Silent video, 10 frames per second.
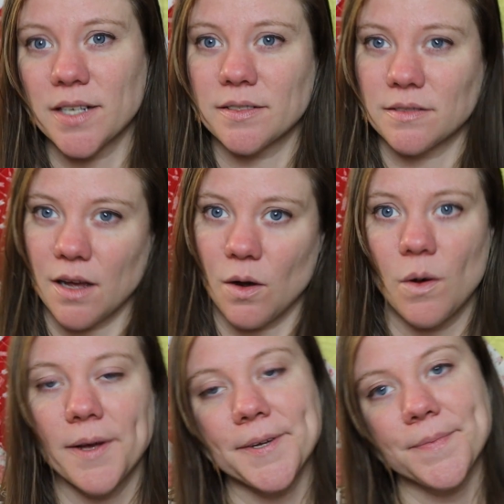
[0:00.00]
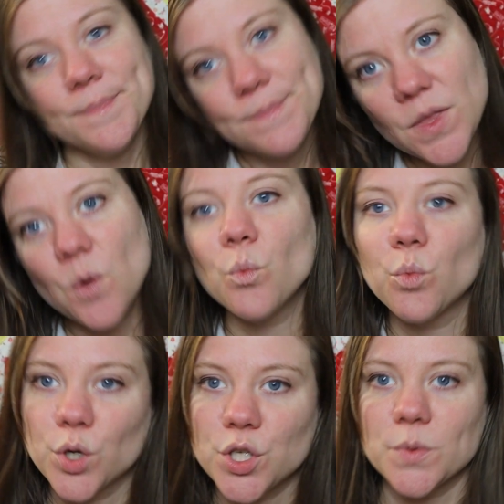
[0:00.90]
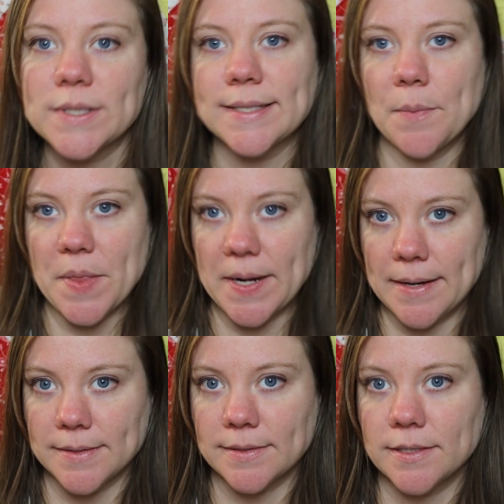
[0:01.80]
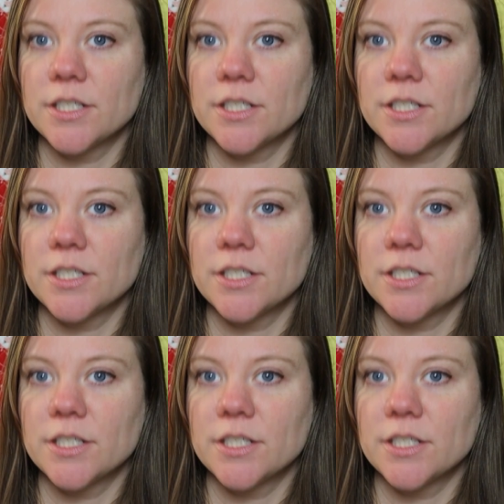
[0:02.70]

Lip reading: So we're doing something else.